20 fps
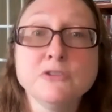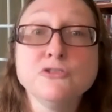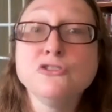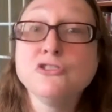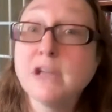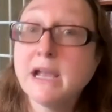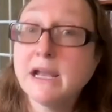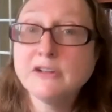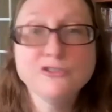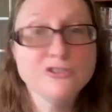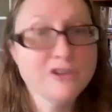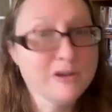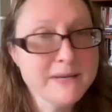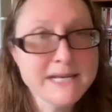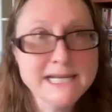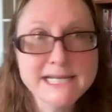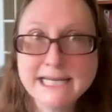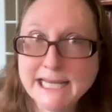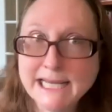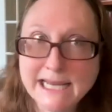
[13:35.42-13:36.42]
Chat
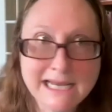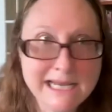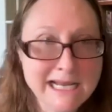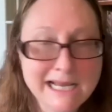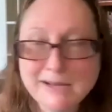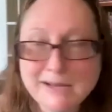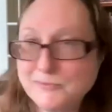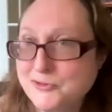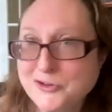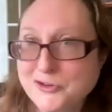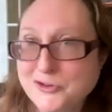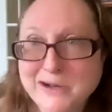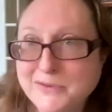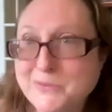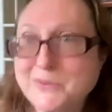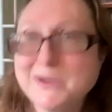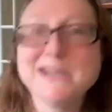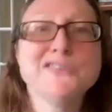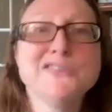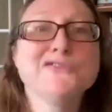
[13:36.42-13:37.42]
GPT, I'm sure
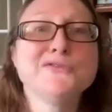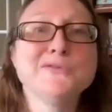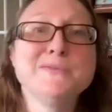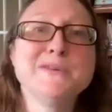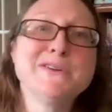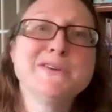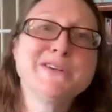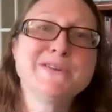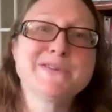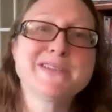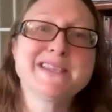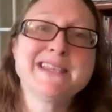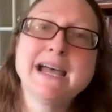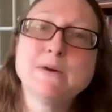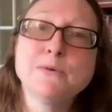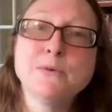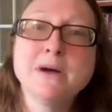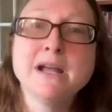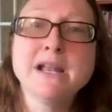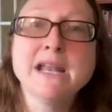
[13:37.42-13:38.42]
everyone is familiar with
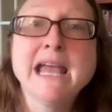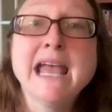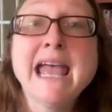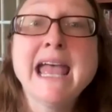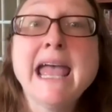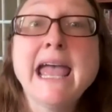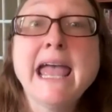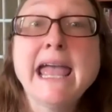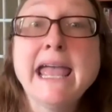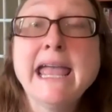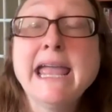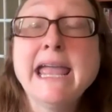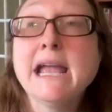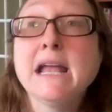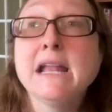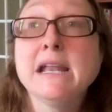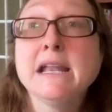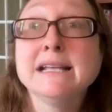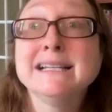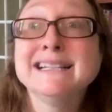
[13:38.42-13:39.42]
that one.
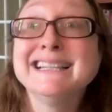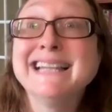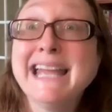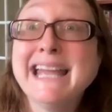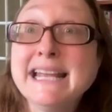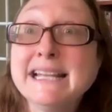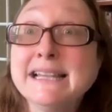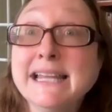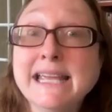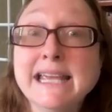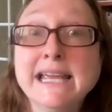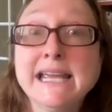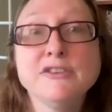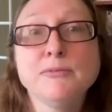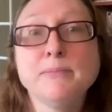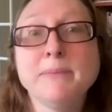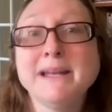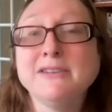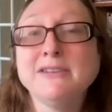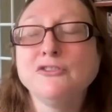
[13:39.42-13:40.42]
And lately
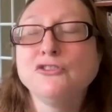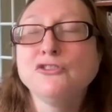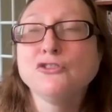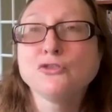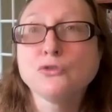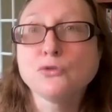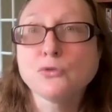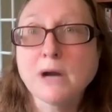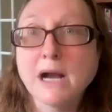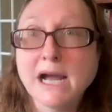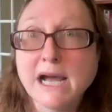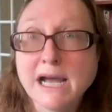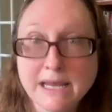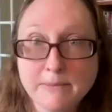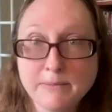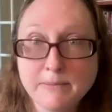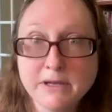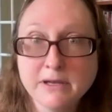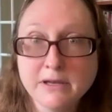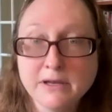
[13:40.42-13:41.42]
it's been
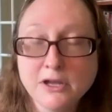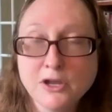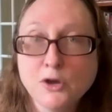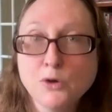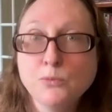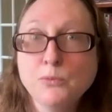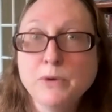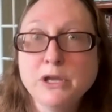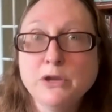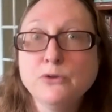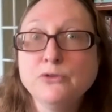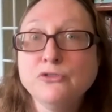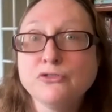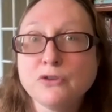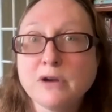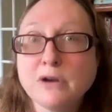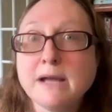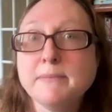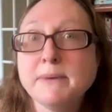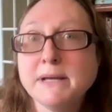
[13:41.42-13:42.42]
Scribe. We use
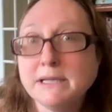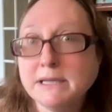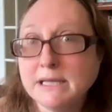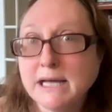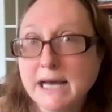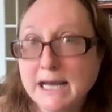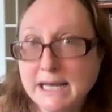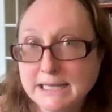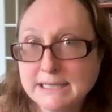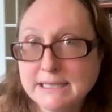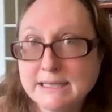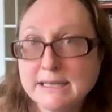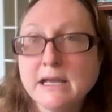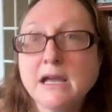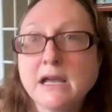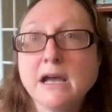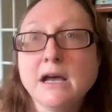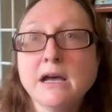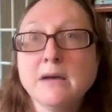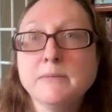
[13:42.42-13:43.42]
Scribe a lot
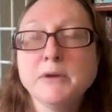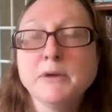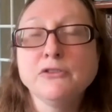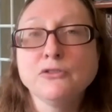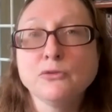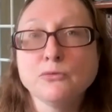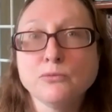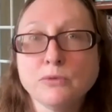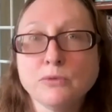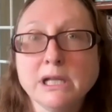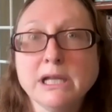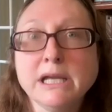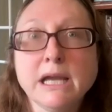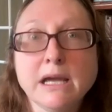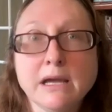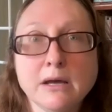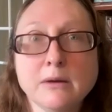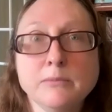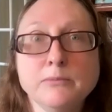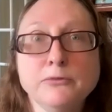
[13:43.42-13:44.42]
because it really
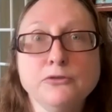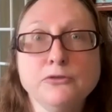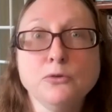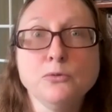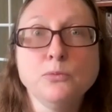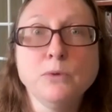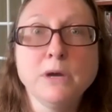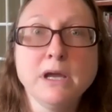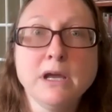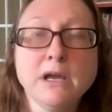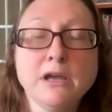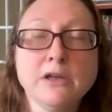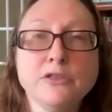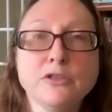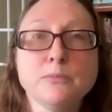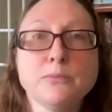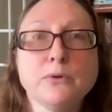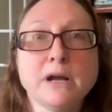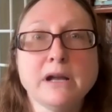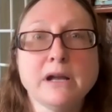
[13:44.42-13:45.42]
helps
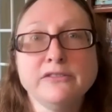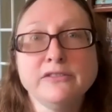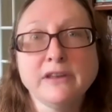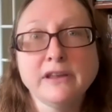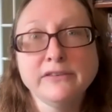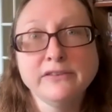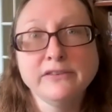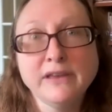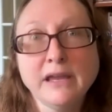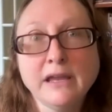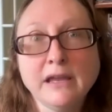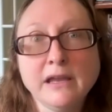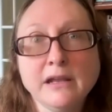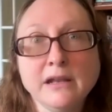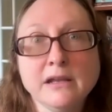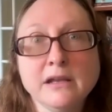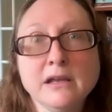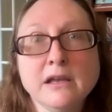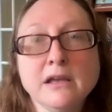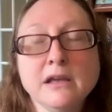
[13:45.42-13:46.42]
with
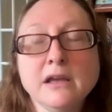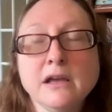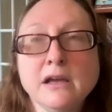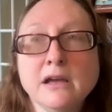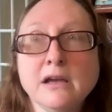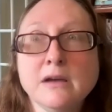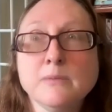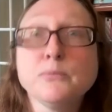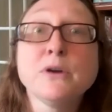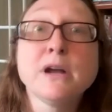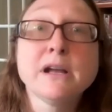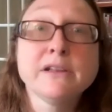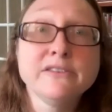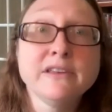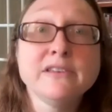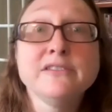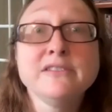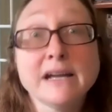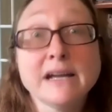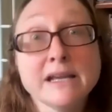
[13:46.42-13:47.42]
processing,
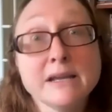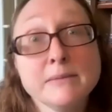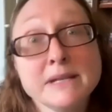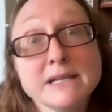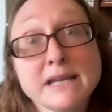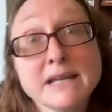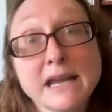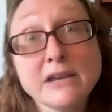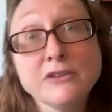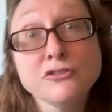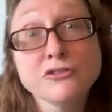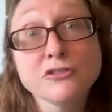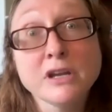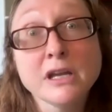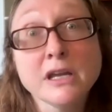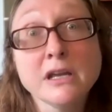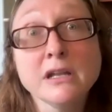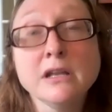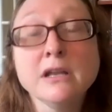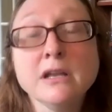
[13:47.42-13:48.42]
process
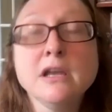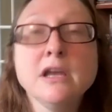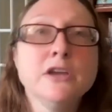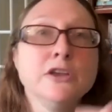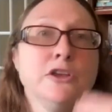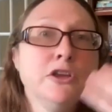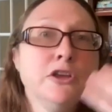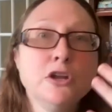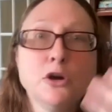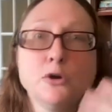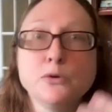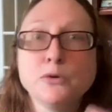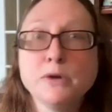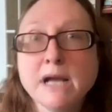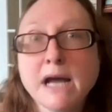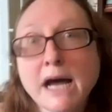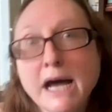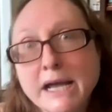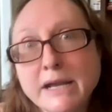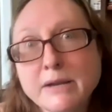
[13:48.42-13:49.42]
documentation,
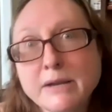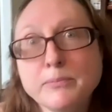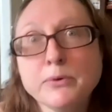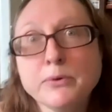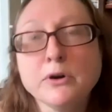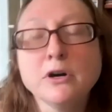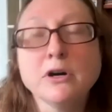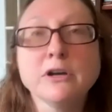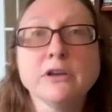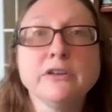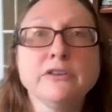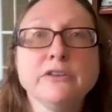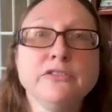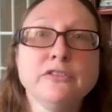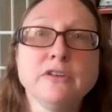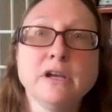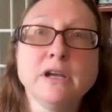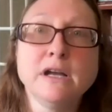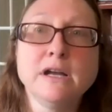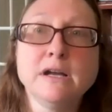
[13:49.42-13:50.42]

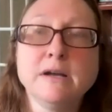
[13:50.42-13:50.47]
guidebooks,